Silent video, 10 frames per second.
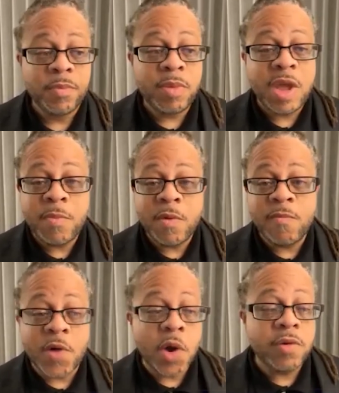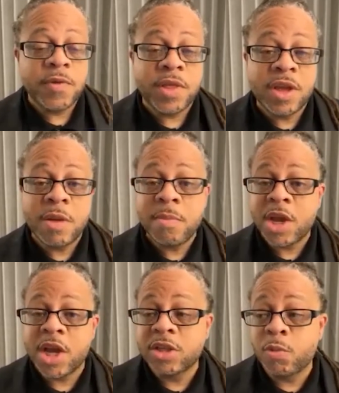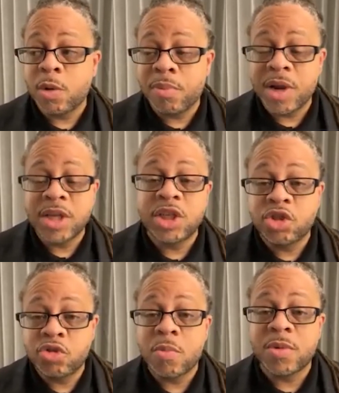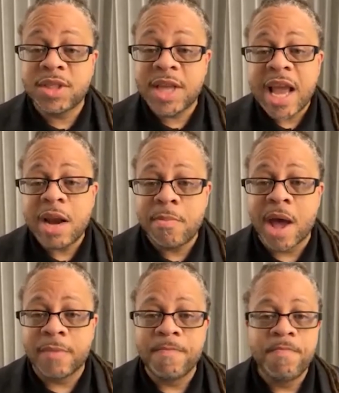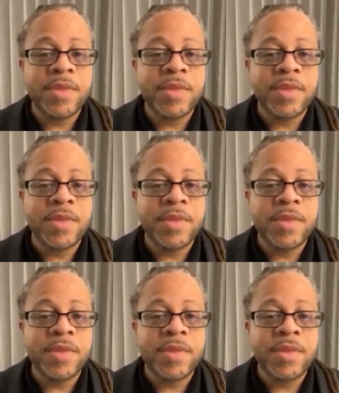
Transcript: People voted for them because of what President Trump was saying about them.